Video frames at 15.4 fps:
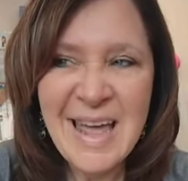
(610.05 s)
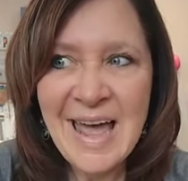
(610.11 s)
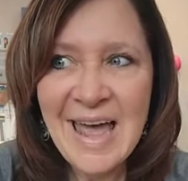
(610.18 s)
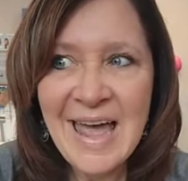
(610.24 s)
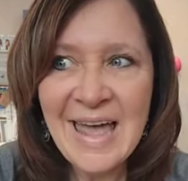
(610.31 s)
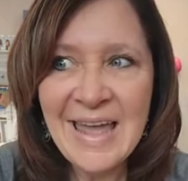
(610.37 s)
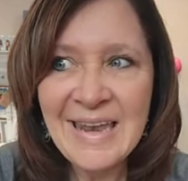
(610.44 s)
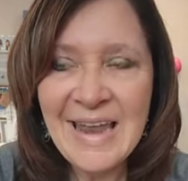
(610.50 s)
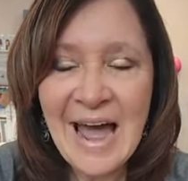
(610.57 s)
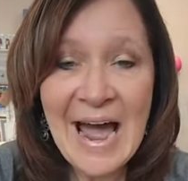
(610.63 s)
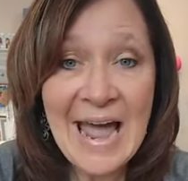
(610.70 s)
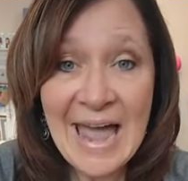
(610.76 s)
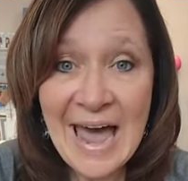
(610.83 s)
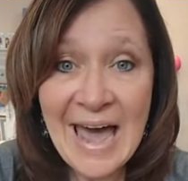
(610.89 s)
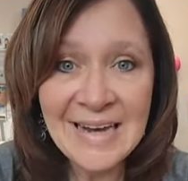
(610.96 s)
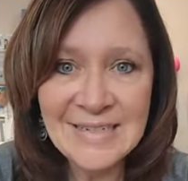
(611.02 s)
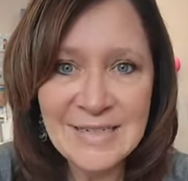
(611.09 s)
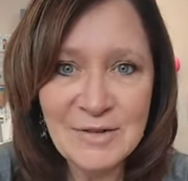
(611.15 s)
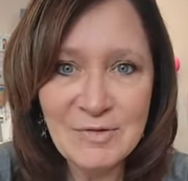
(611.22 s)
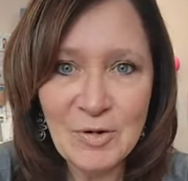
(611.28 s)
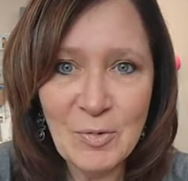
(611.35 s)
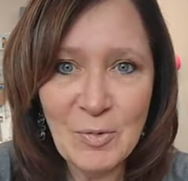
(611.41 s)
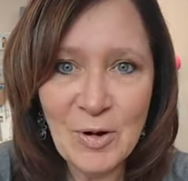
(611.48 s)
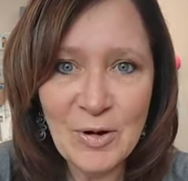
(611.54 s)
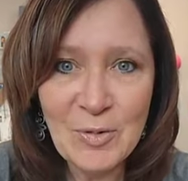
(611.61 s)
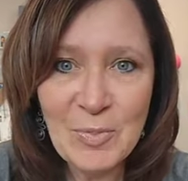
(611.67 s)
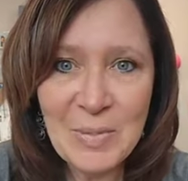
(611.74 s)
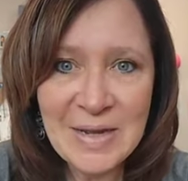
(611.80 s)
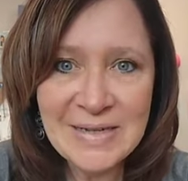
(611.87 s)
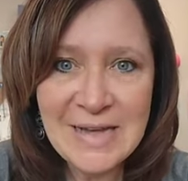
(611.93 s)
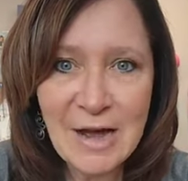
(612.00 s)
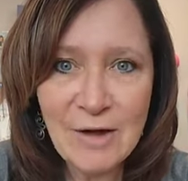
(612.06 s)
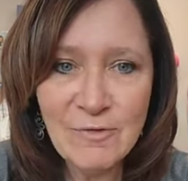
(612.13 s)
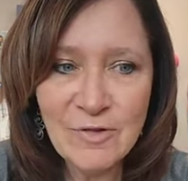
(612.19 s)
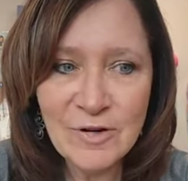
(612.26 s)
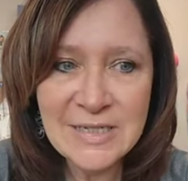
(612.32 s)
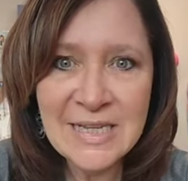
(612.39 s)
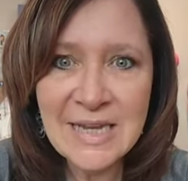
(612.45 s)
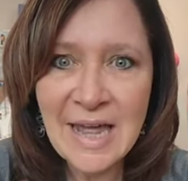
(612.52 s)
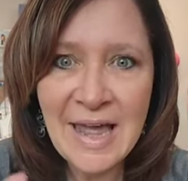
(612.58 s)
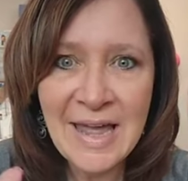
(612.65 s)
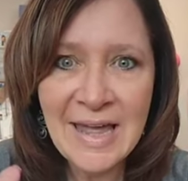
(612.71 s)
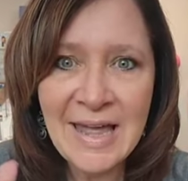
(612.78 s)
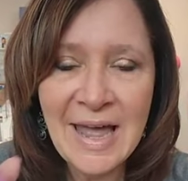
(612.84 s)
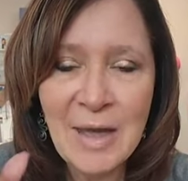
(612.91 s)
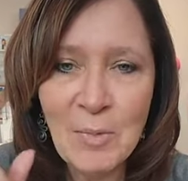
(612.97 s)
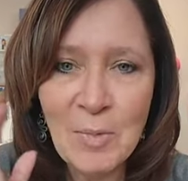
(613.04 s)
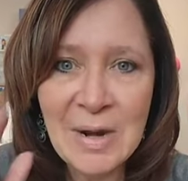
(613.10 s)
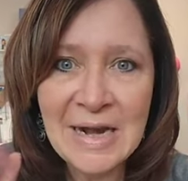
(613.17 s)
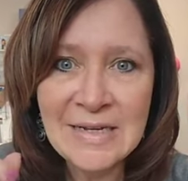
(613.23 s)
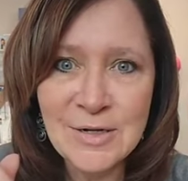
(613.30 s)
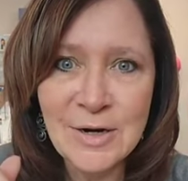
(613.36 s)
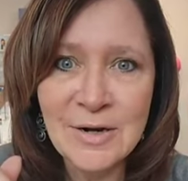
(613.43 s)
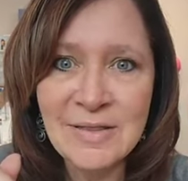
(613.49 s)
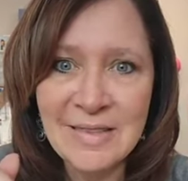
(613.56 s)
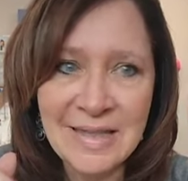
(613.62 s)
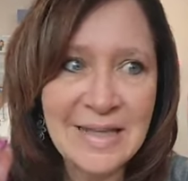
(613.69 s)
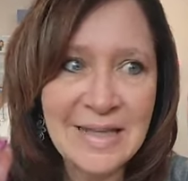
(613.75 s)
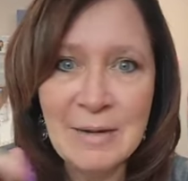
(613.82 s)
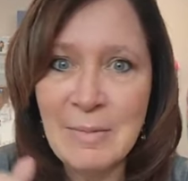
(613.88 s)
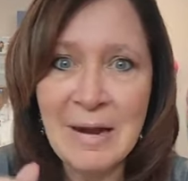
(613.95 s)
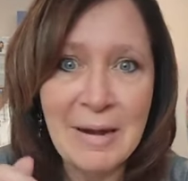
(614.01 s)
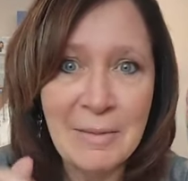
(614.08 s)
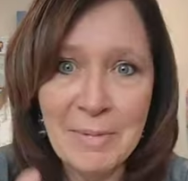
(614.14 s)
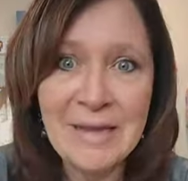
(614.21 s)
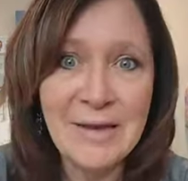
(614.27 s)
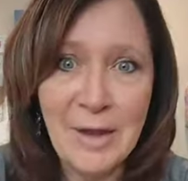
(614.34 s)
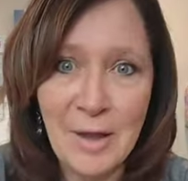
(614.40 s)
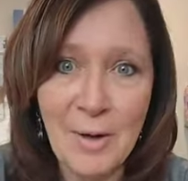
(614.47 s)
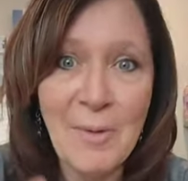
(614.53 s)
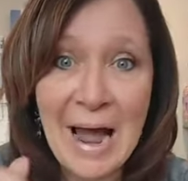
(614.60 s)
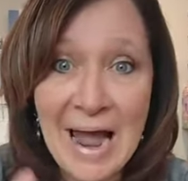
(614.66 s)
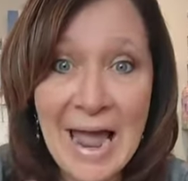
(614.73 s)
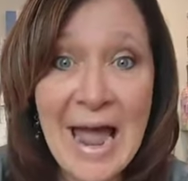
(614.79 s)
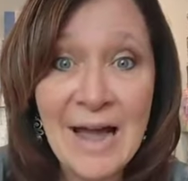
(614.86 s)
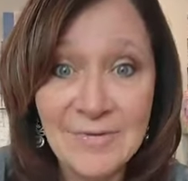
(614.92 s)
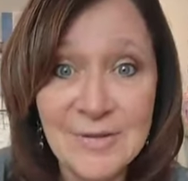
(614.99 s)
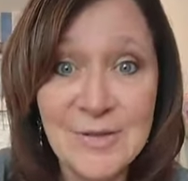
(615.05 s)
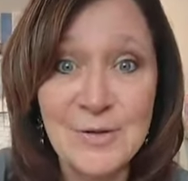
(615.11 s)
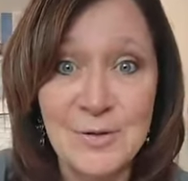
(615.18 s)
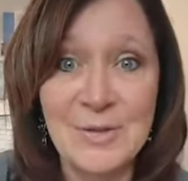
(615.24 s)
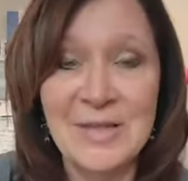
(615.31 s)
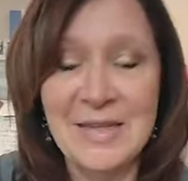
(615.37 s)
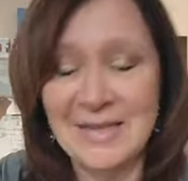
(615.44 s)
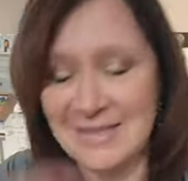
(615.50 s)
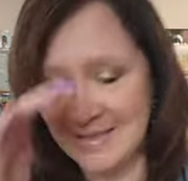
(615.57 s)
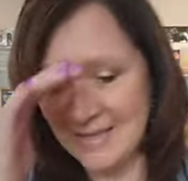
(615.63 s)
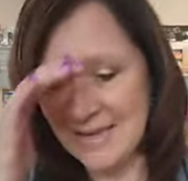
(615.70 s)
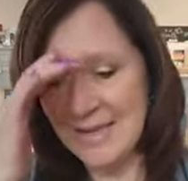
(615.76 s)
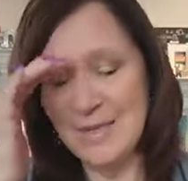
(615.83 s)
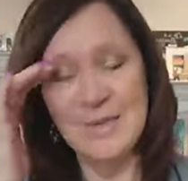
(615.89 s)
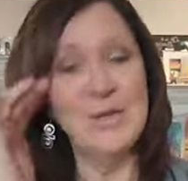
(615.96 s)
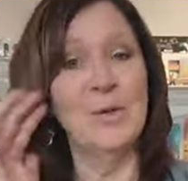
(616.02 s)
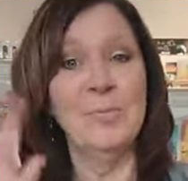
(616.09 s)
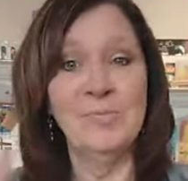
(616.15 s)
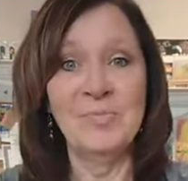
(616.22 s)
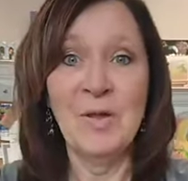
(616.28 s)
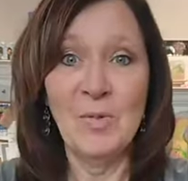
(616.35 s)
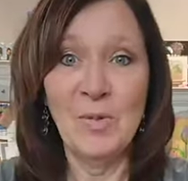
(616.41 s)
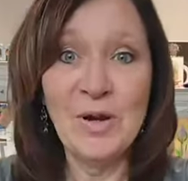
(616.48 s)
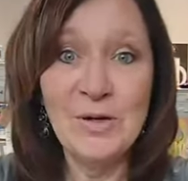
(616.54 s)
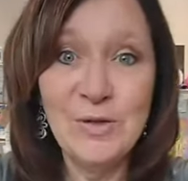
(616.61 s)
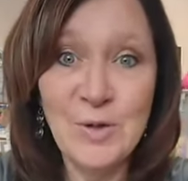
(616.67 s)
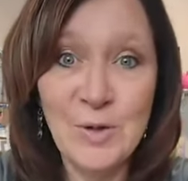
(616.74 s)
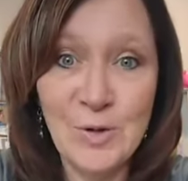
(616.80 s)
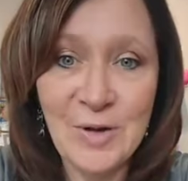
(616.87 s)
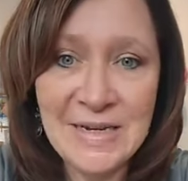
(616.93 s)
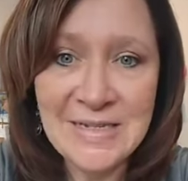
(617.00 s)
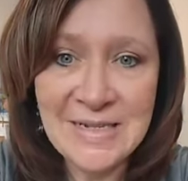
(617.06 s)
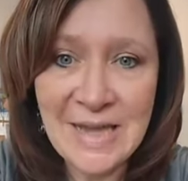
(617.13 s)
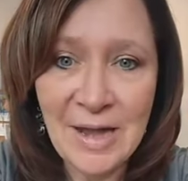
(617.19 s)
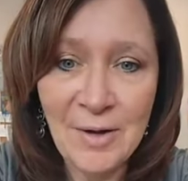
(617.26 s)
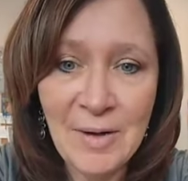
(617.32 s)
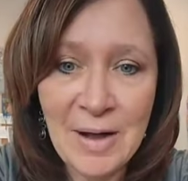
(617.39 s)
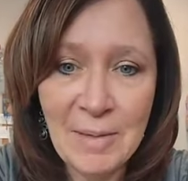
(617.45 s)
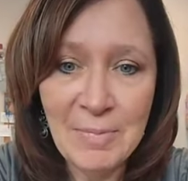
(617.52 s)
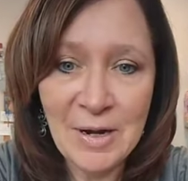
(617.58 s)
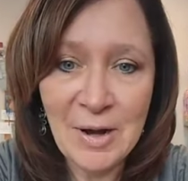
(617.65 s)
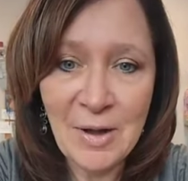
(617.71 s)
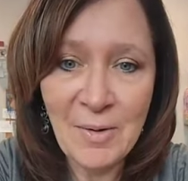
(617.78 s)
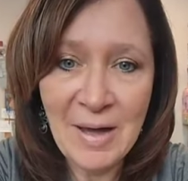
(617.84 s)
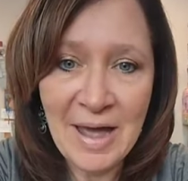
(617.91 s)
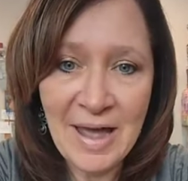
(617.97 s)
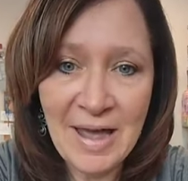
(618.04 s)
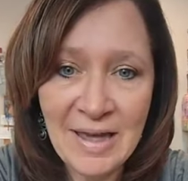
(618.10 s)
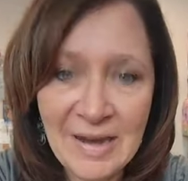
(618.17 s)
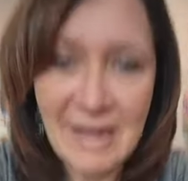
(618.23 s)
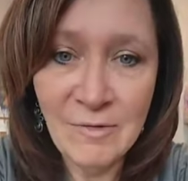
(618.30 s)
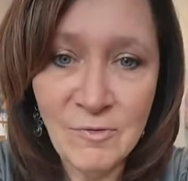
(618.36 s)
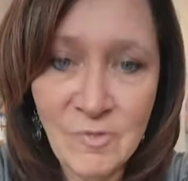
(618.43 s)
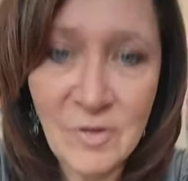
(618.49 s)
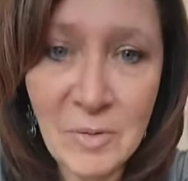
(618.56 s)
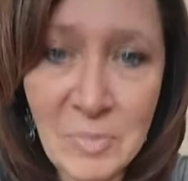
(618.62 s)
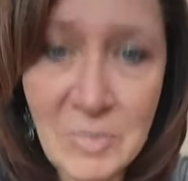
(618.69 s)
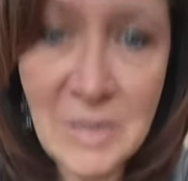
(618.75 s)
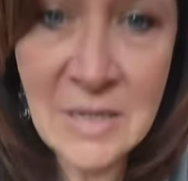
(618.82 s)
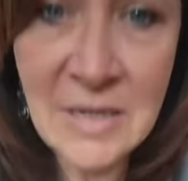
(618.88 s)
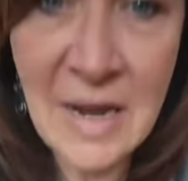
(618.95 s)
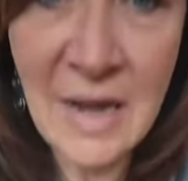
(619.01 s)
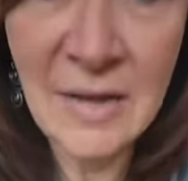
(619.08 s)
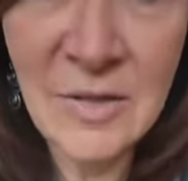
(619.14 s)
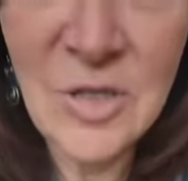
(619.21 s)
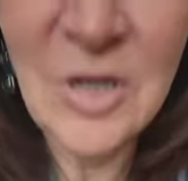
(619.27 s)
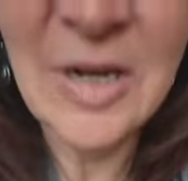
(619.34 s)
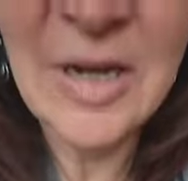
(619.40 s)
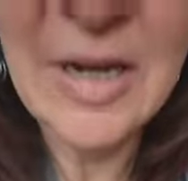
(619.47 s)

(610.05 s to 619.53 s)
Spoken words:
And I had a different word picked out for today. And when I started thinking about it, I'm like, no, I have to do this. So we're going to do a grayscale. I'm going to go ahead and flip this down so you can